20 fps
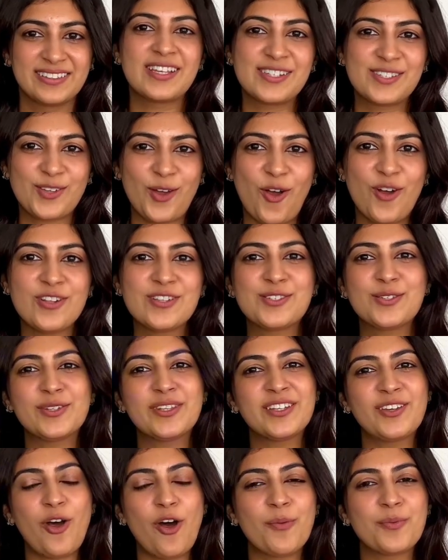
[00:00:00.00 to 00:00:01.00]
There's also
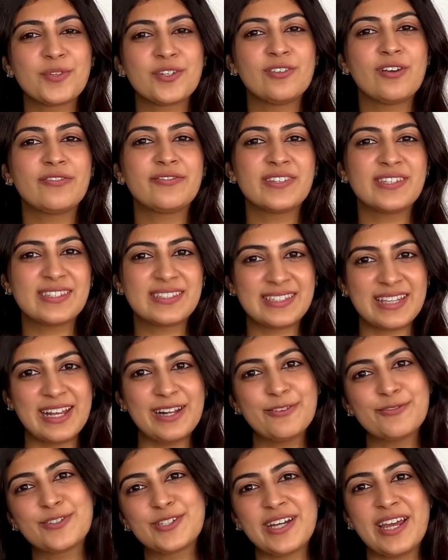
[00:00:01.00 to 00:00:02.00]
the option of a
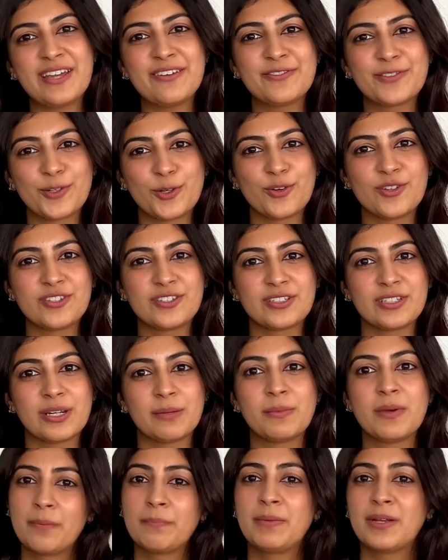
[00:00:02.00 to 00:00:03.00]
self-drive road
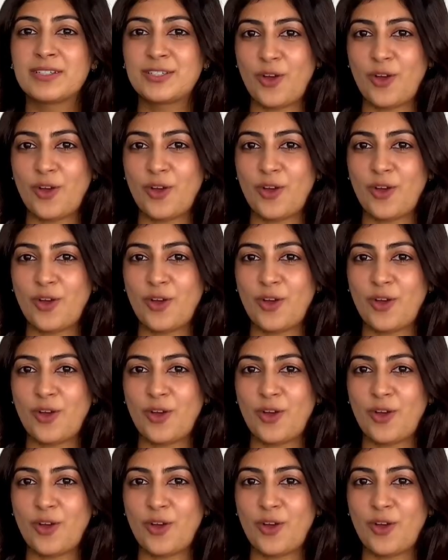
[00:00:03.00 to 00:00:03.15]
trip. But